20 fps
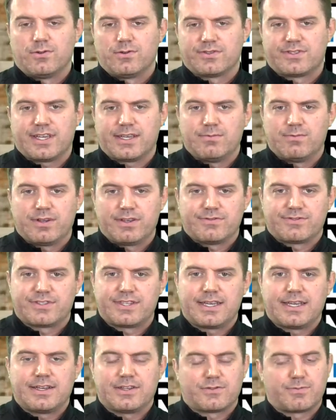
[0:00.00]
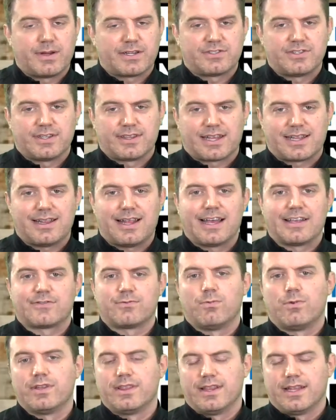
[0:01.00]
team we've seen, especially at the Class
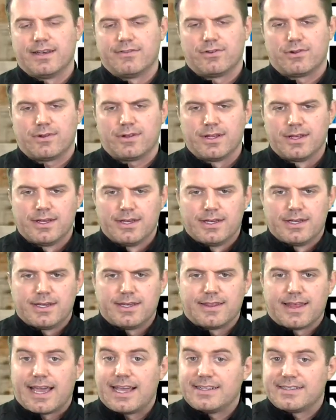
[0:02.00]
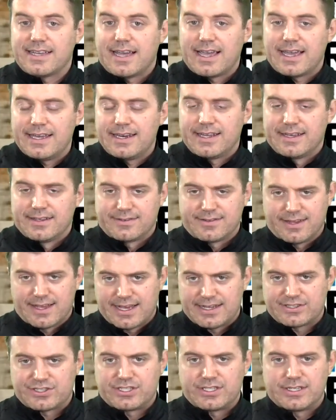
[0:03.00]
1 level, in the Hayti Indians
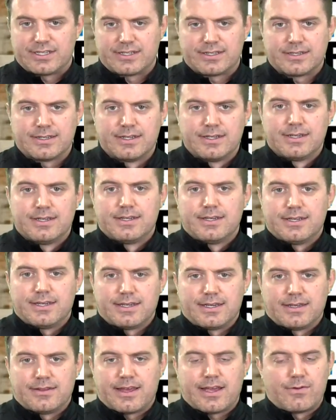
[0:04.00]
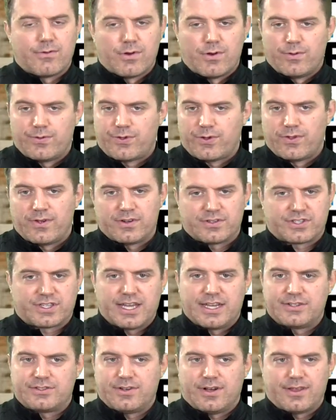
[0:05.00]
last year. And they rolled through their
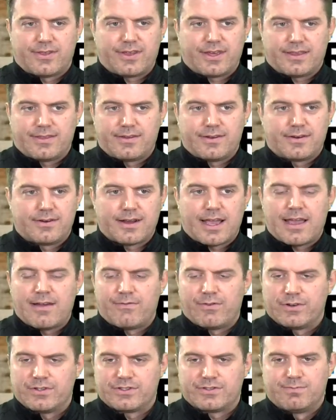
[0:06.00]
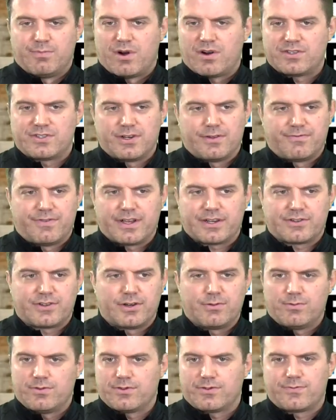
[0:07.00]
schedule. I think their average margin of victory
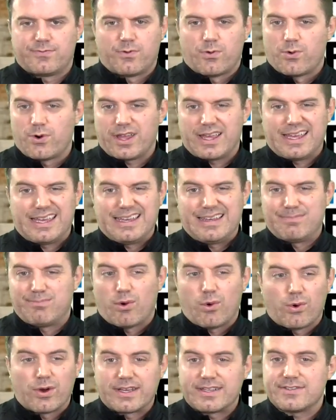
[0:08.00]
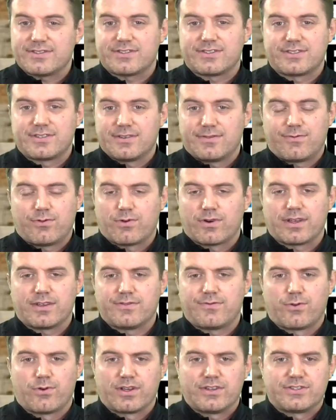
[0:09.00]
was 40 points,
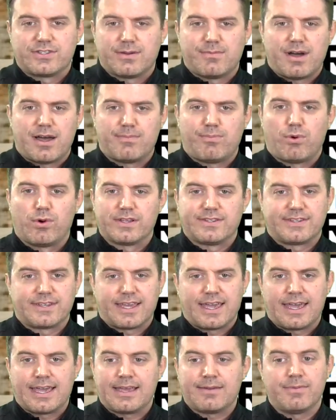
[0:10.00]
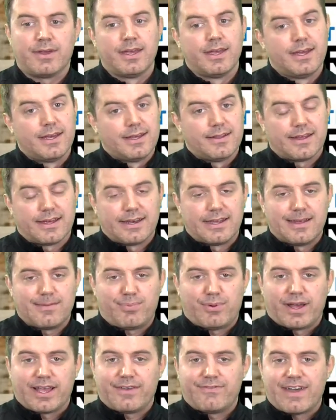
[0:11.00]
40 some odd points a game. They did
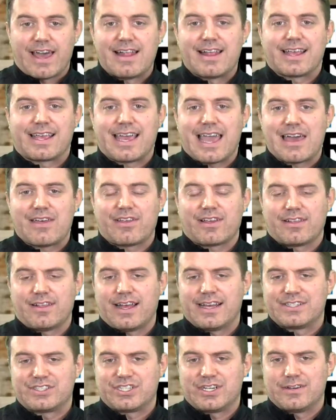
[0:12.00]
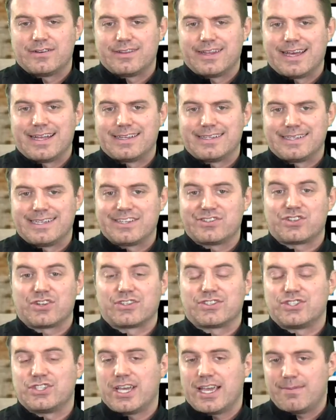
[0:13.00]
play Valley Catholic last year in that district
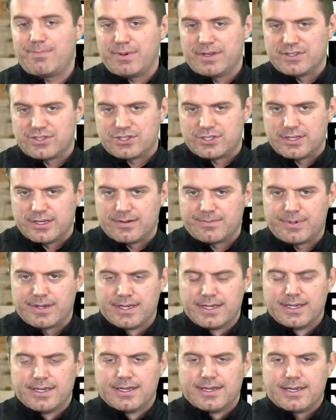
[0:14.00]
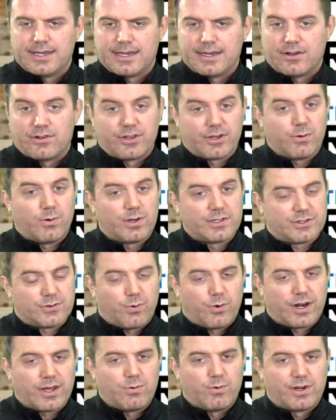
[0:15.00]
championship and only won
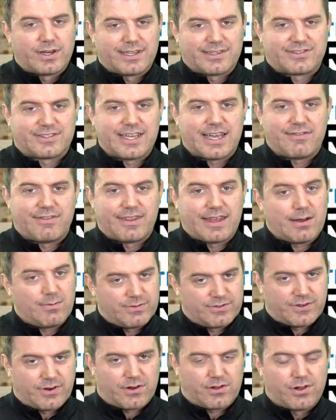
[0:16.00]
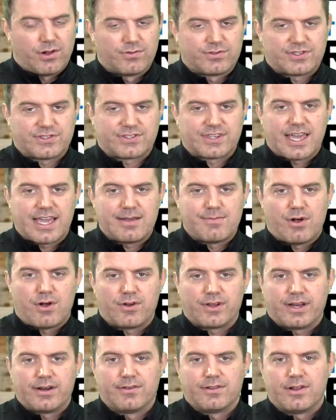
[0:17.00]
21-7. That was their closest game all
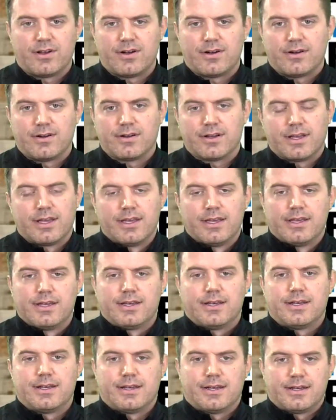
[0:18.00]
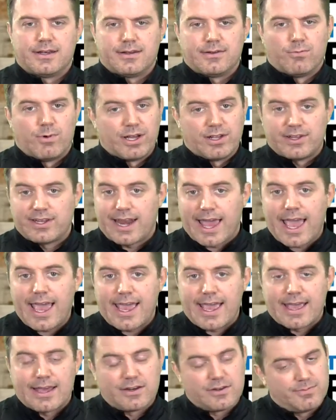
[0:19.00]
year long. Well in
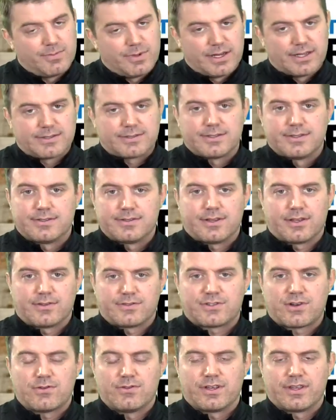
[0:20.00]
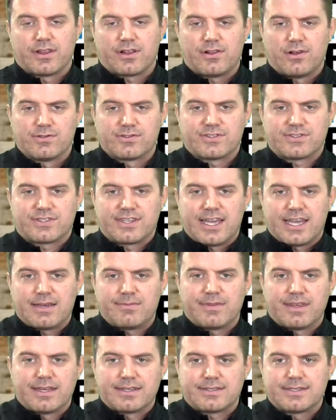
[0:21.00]
hand, but certainly the closest game
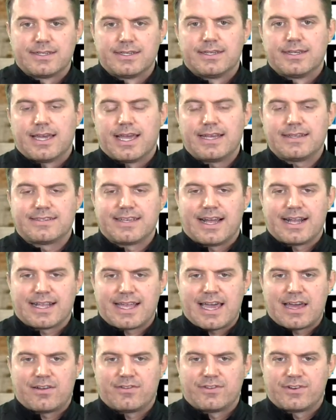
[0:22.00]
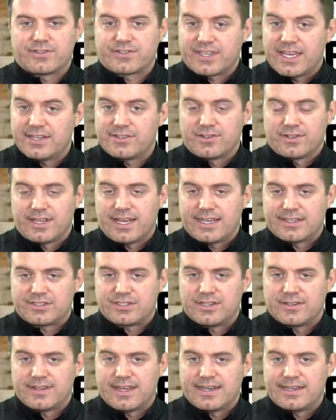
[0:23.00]
that Hayti got on their schedule last
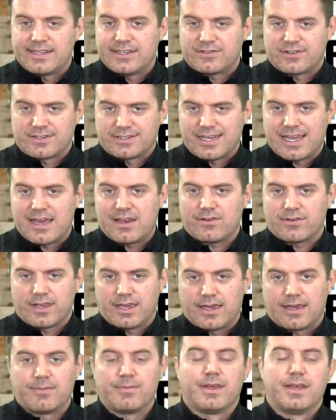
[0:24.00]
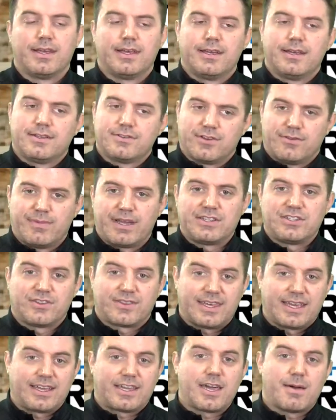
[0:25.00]
year in that district title game. So it made you
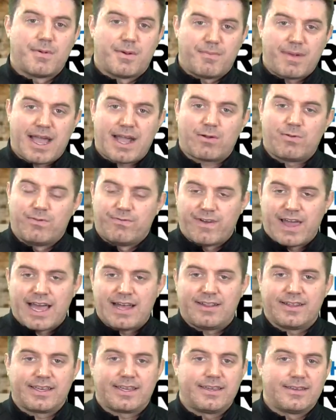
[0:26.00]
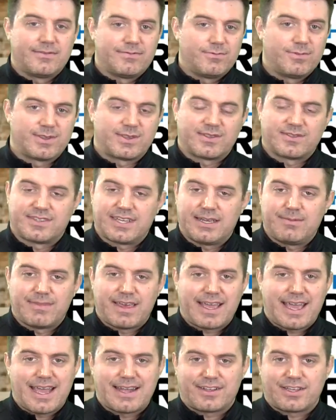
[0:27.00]
think, coming back with Valley, with the team they
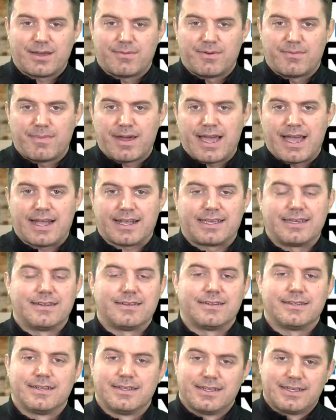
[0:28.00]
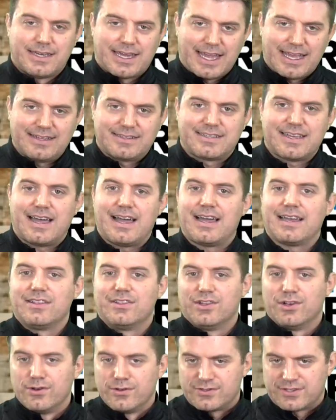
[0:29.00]
had coming back, and Hayti
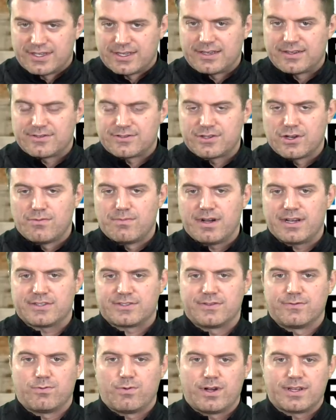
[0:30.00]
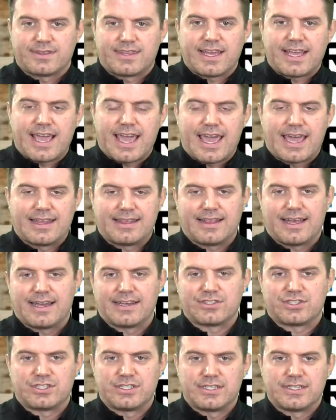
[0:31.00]
losing so much of what they had
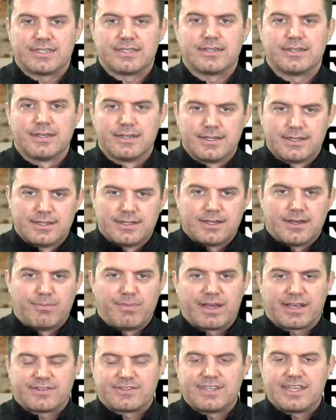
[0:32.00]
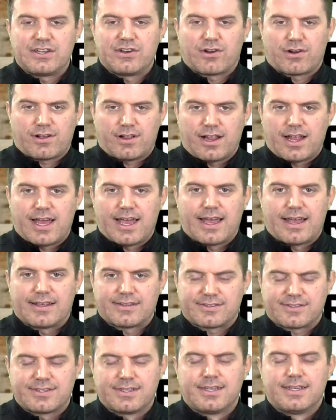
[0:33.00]
last year, a big senior
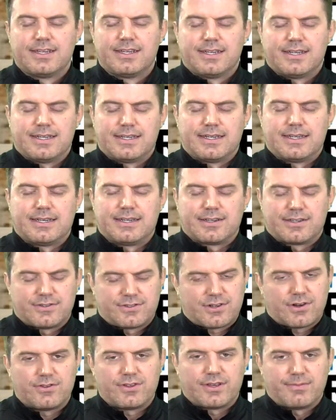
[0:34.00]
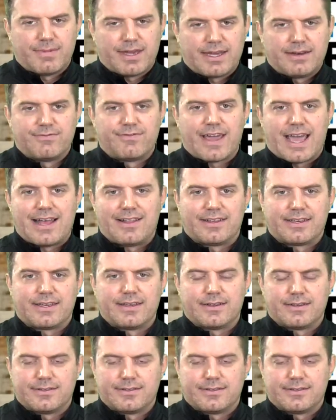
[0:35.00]
class, it certainly made Valley a